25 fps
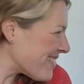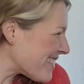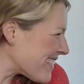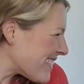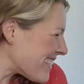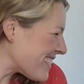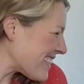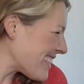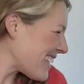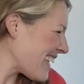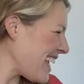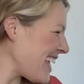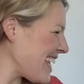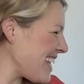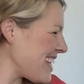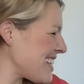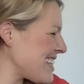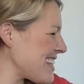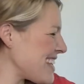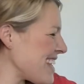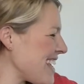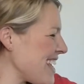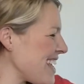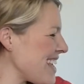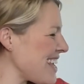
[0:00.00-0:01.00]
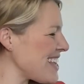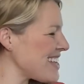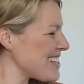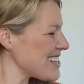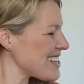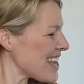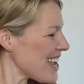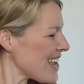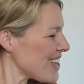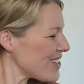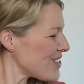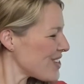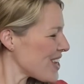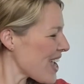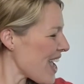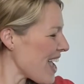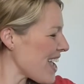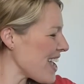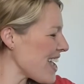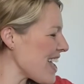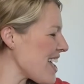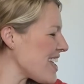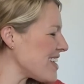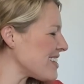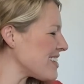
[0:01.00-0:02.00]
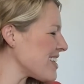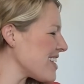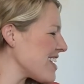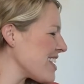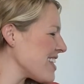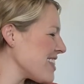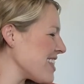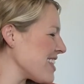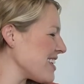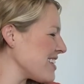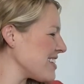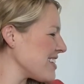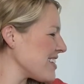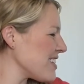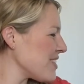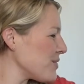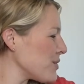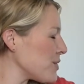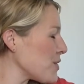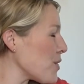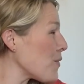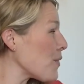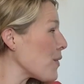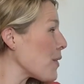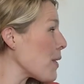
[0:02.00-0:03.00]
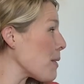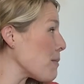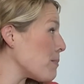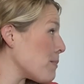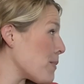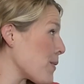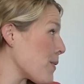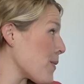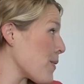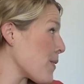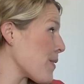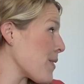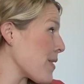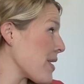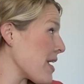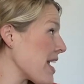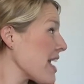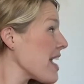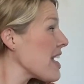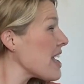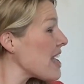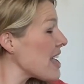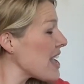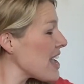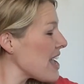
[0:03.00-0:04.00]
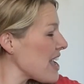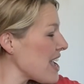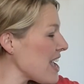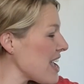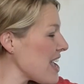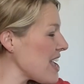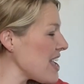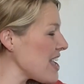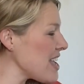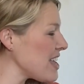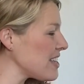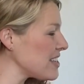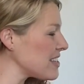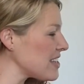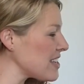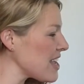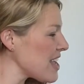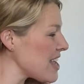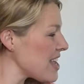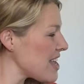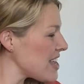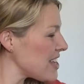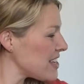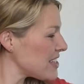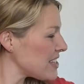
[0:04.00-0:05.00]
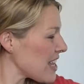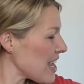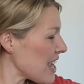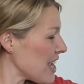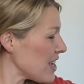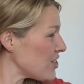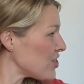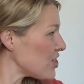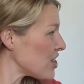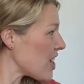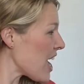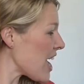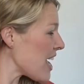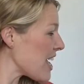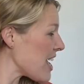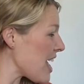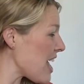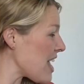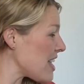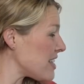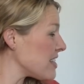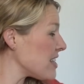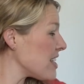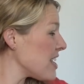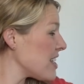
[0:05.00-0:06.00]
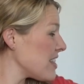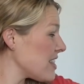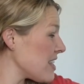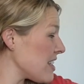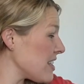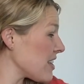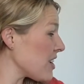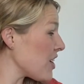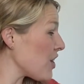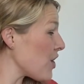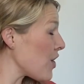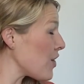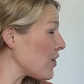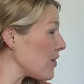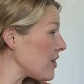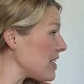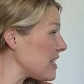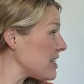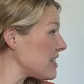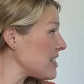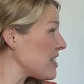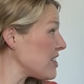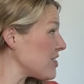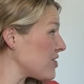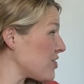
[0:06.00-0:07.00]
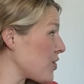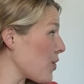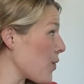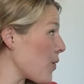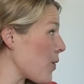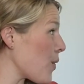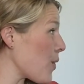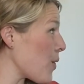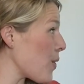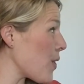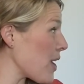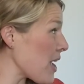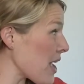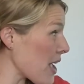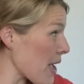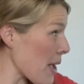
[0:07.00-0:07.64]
His H-I-S, his is for a boy. His H-I-S, that card is his toy.